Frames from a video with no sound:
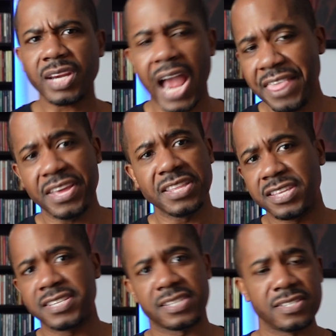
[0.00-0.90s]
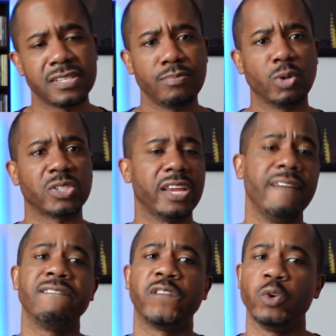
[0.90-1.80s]
I think this is the most
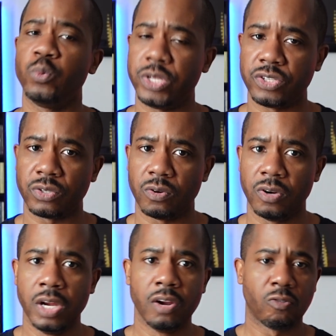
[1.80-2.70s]
influential